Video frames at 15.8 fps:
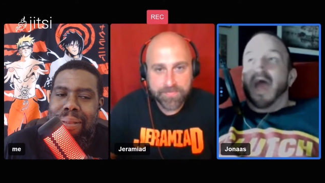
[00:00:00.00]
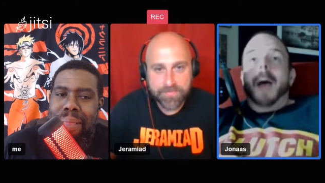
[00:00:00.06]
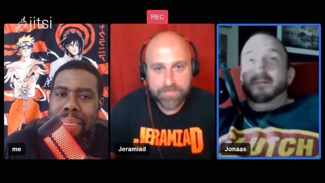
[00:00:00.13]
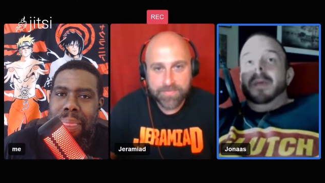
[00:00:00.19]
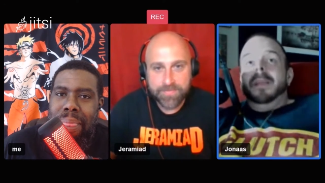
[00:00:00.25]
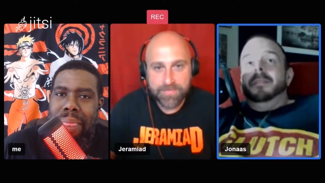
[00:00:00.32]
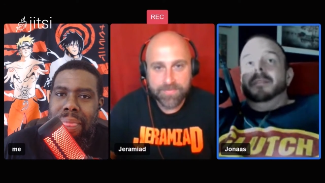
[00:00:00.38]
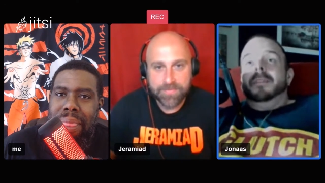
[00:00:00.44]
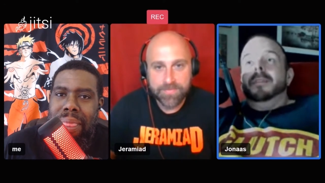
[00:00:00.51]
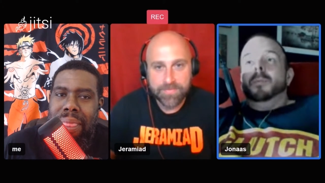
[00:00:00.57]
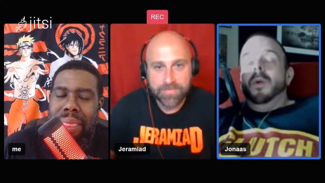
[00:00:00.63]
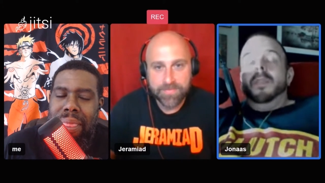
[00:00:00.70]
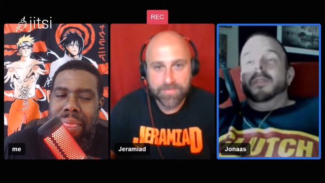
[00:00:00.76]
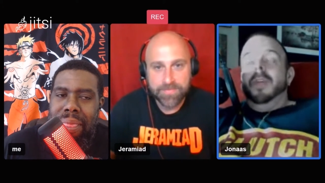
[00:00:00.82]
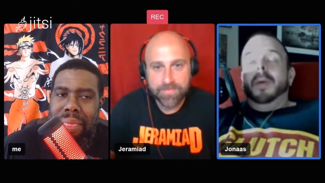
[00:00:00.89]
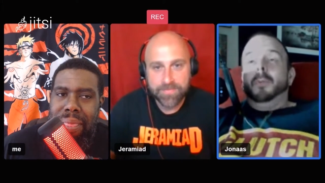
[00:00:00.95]
Speaker 1: I mean,
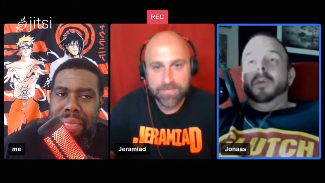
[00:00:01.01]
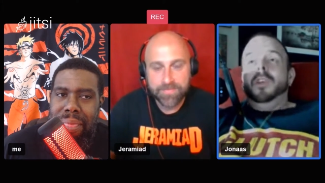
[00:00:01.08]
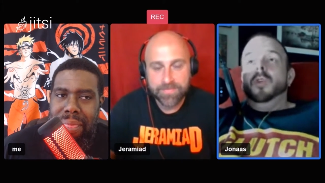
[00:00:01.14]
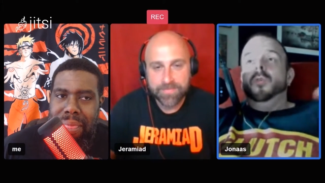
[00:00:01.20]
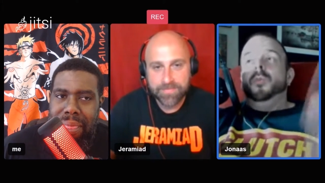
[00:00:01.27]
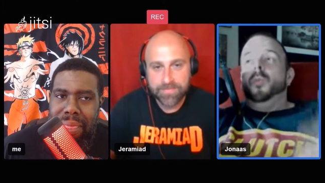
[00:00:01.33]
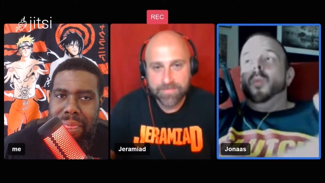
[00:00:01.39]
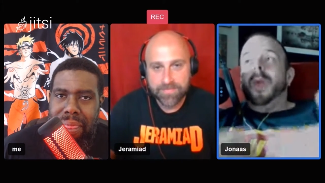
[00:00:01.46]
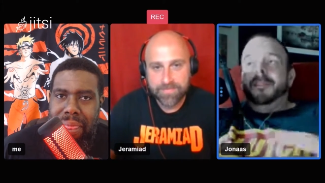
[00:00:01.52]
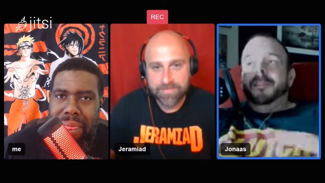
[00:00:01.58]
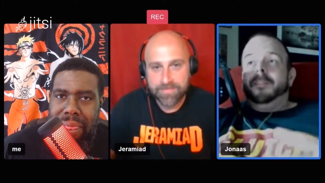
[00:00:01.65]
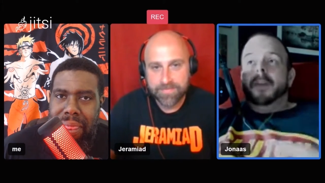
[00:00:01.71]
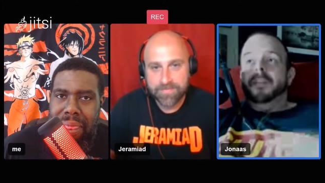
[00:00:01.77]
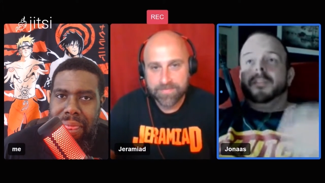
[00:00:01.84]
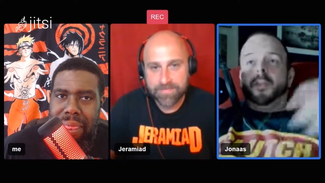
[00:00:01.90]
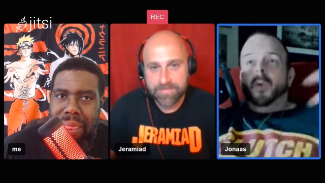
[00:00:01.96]
like when you when I
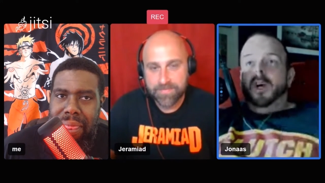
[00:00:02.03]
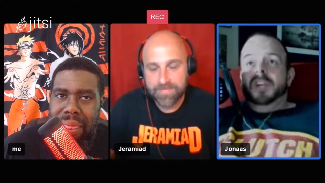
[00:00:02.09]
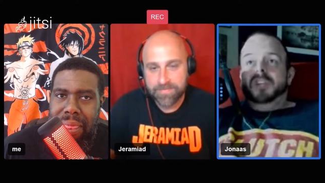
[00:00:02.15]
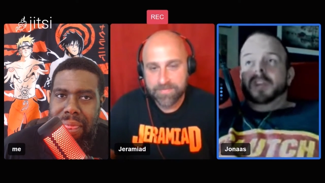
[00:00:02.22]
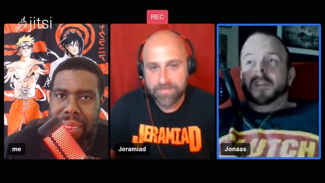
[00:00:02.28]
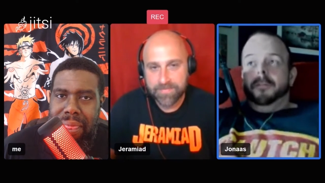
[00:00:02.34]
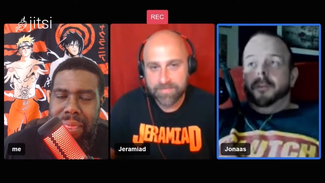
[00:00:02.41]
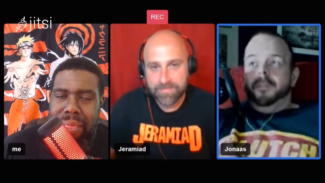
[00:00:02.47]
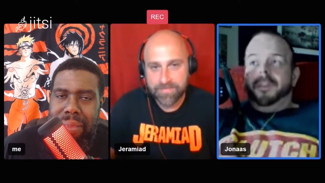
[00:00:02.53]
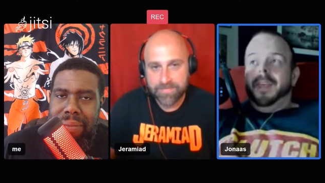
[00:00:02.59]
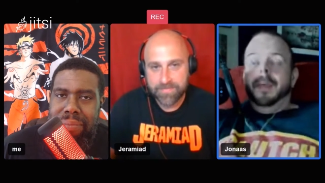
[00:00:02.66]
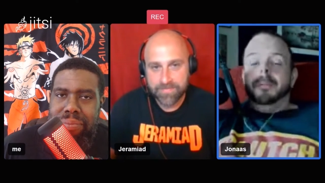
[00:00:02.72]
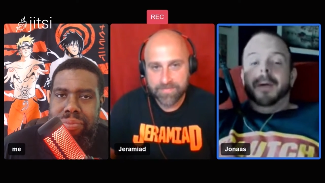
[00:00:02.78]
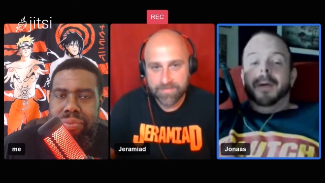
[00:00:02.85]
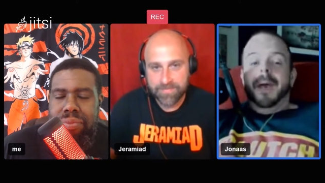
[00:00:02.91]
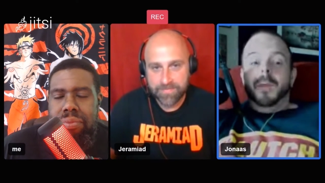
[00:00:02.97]
saw this question, the first thing that
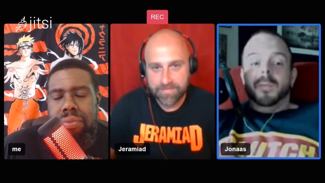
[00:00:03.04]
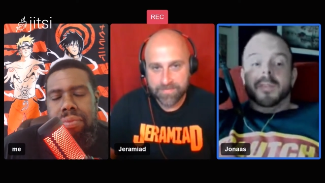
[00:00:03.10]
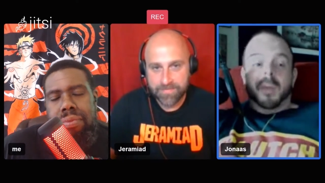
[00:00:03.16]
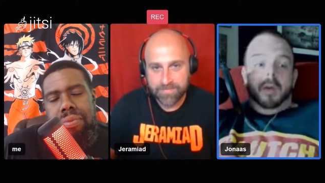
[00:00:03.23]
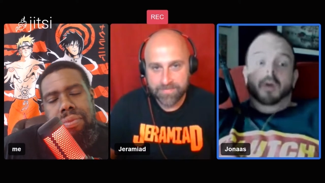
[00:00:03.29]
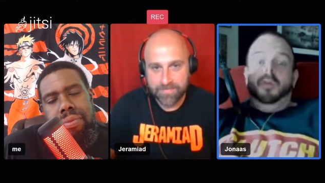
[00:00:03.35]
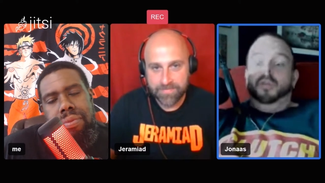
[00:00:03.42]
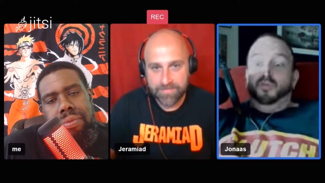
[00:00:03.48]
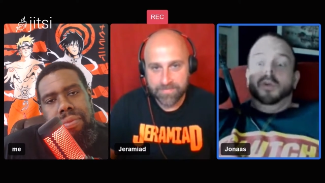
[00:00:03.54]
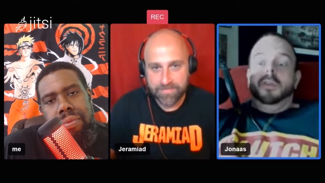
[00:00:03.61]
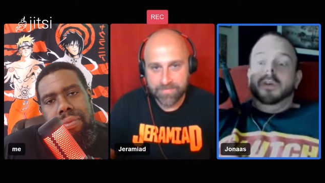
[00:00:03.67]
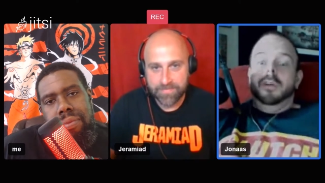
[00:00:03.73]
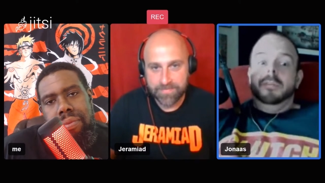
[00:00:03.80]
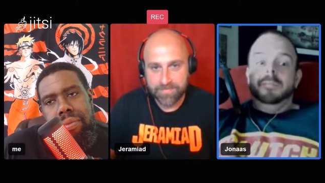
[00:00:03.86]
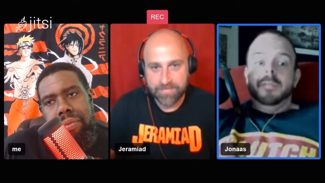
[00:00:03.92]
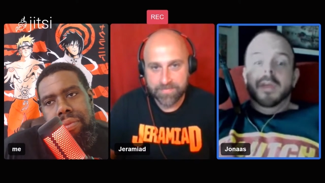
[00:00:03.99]
came to my head was like, oh,
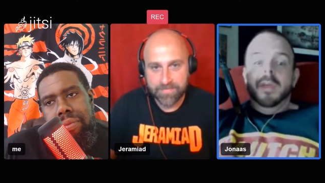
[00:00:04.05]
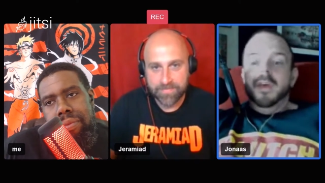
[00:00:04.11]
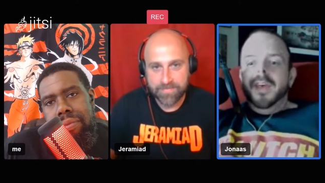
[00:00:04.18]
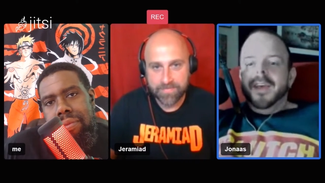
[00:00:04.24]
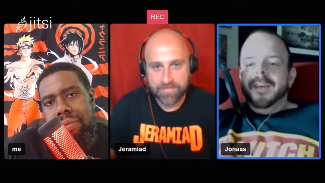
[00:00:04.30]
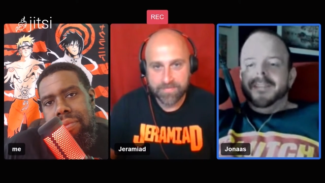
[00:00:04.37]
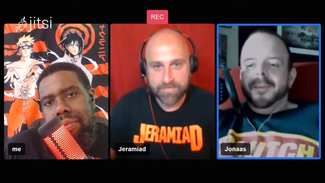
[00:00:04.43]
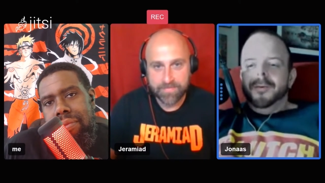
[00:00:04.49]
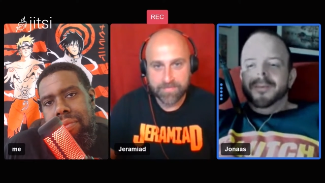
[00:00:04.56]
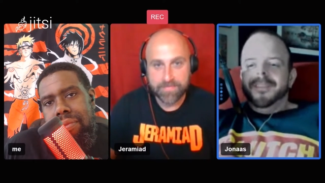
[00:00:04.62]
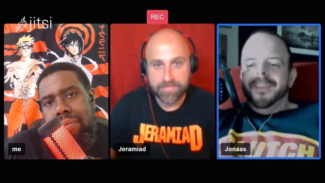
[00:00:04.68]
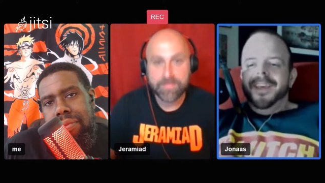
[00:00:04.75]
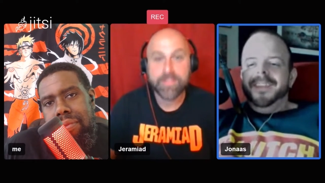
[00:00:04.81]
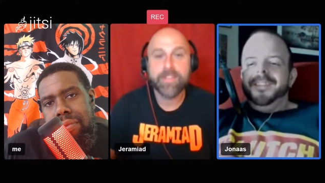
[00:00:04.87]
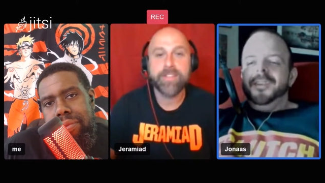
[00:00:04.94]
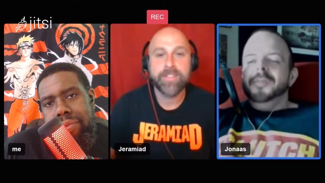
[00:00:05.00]
Thriller. Because it was
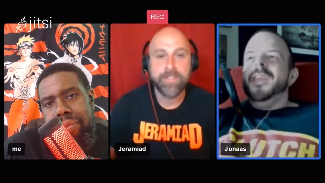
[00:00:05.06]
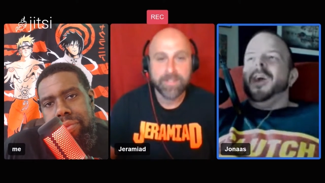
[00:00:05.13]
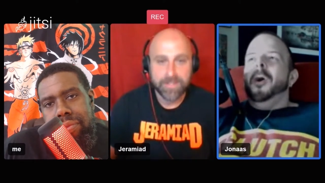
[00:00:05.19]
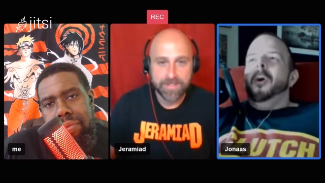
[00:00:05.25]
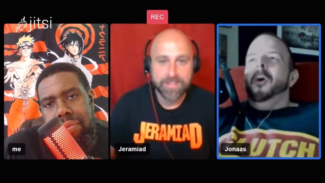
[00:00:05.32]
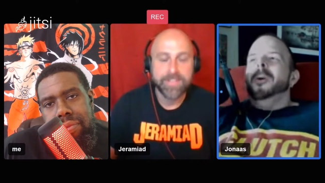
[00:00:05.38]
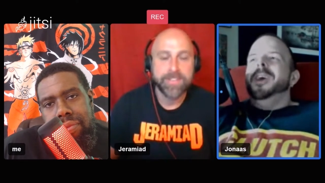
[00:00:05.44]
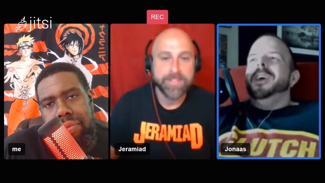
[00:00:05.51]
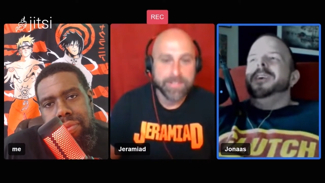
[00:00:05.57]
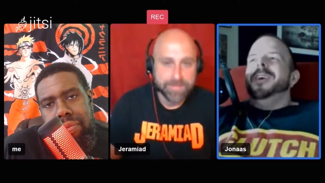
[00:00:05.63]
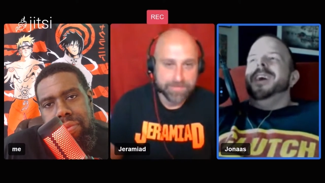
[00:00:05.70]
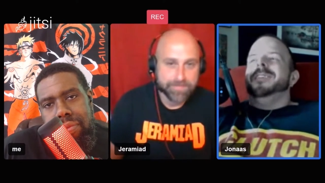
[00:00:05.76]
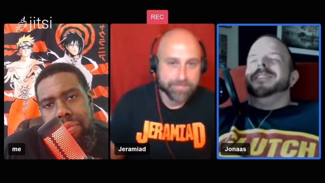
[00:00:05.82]
like, dude, the choreographed